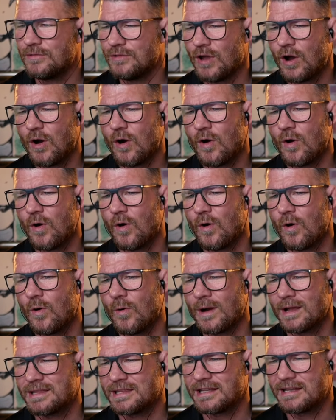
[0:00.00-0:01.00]
No,
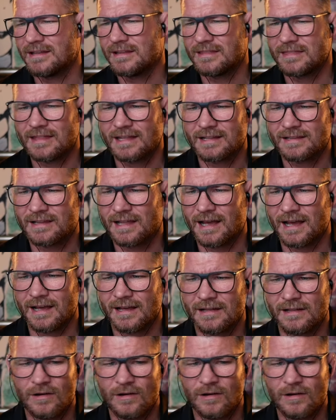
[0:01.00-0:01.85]
I didn't think that.